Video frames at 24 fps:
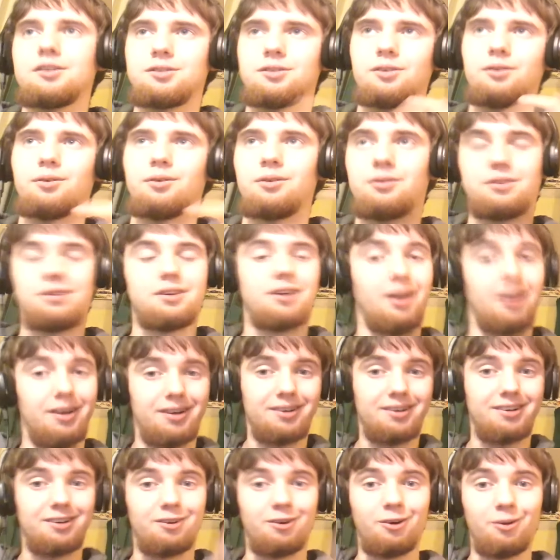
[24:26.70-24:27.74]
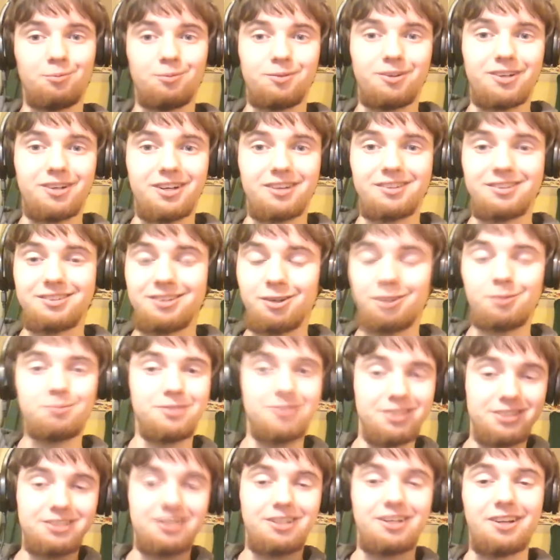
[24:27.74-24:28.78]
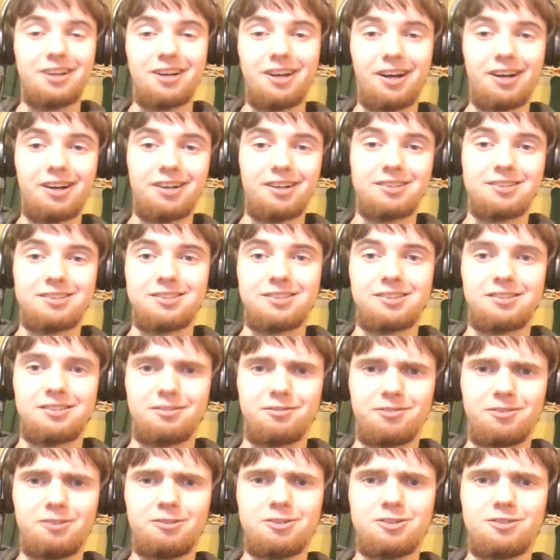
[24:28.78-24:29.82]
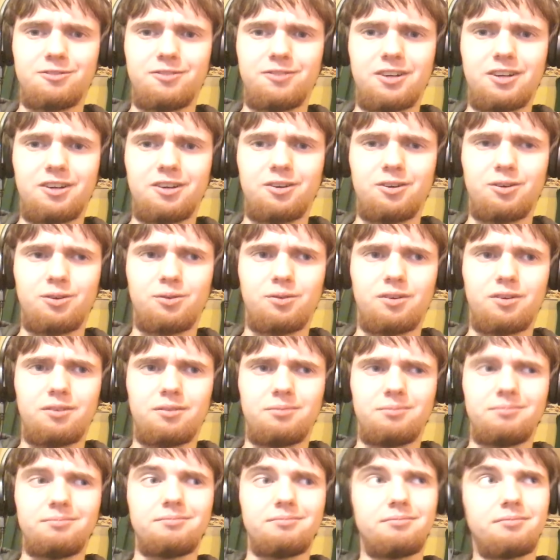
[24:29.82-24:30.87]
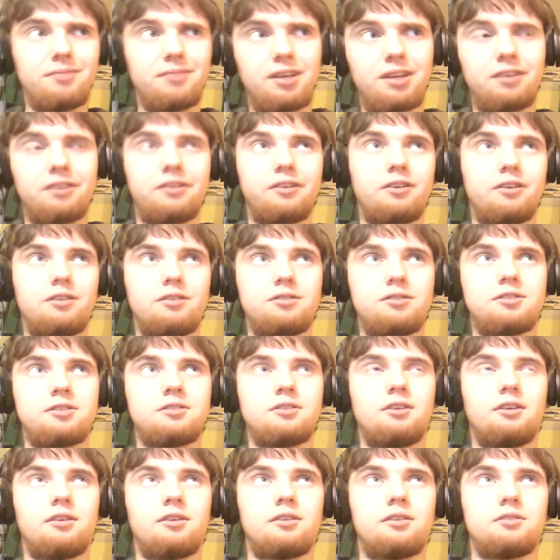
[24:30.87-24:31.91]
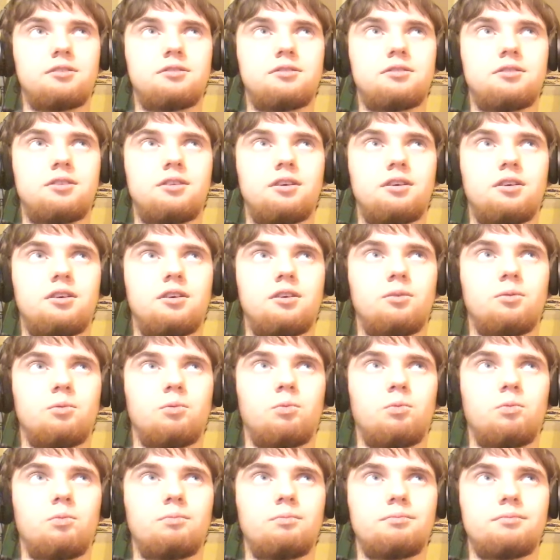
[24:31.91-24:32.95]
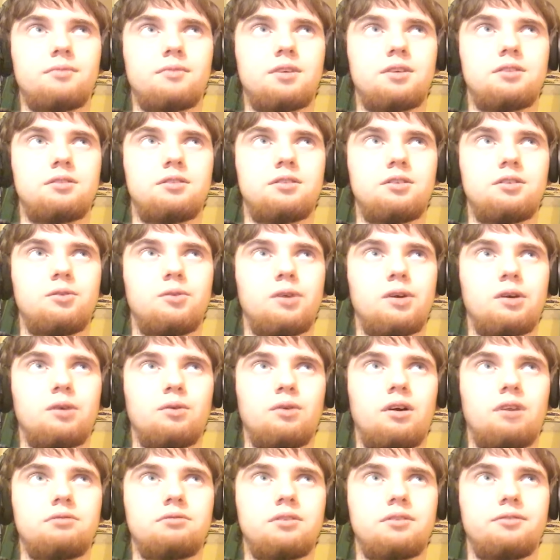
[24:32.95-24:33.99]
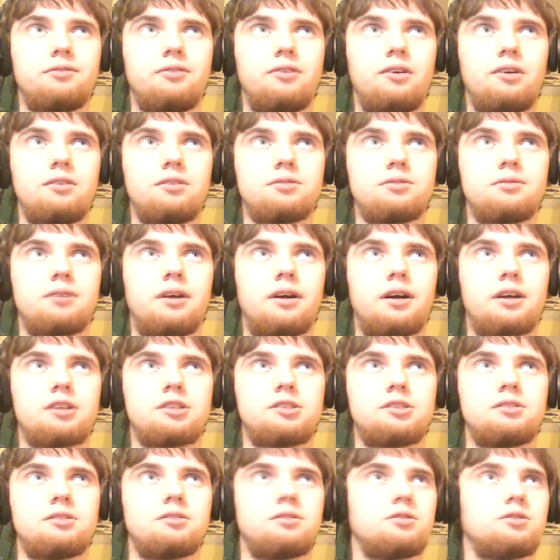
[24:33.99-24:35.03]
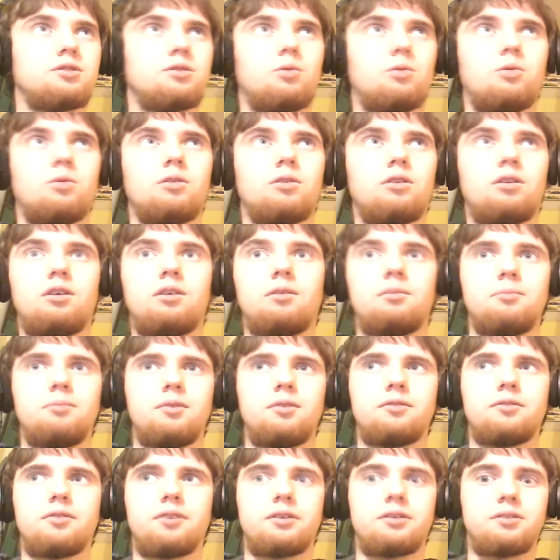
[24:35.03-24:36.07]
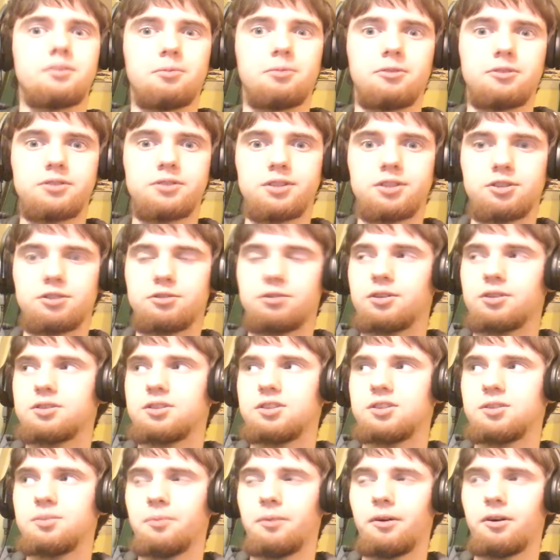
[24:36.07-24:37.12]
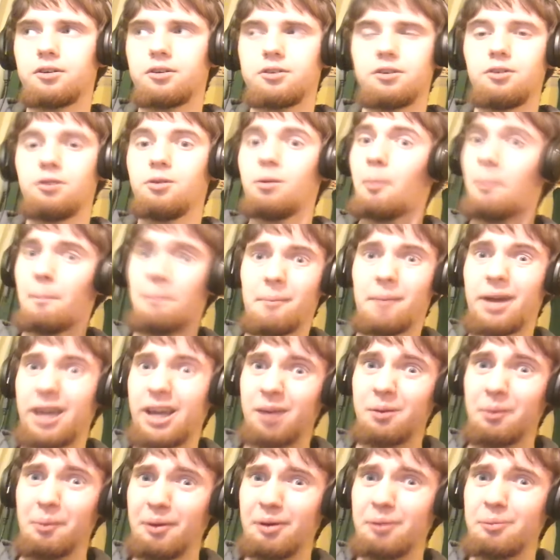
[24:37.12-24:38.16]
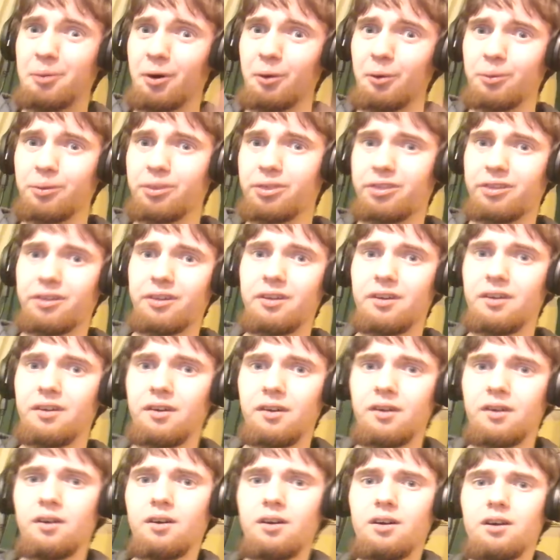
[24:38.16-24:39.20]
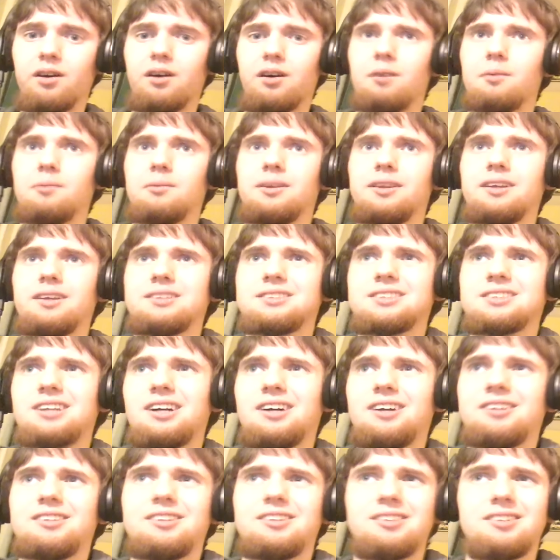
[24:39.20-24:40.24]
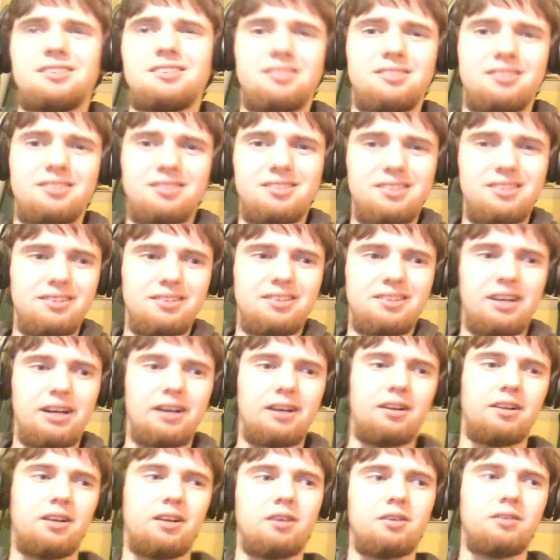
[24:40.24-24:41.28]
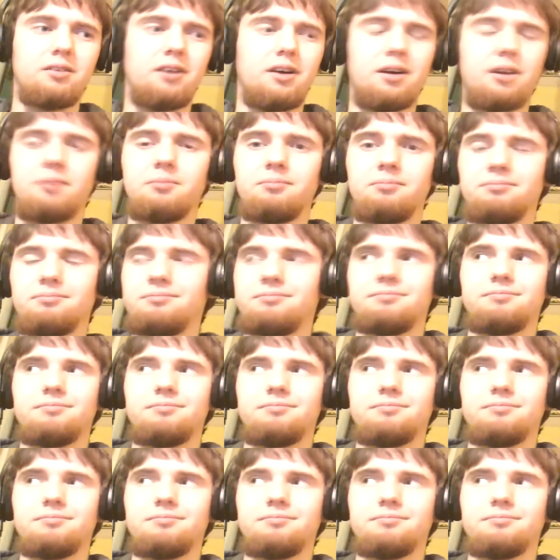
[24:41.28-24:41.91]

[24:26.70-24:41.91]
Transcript: So yeah, I hope you. I hope to see you guys in a future video. I'll either start uh, continuing Gravity Falls reactions, or I'll move on to Princess Trixie Sparkle. Maybe both. Uh, but that's kind of I don't know. I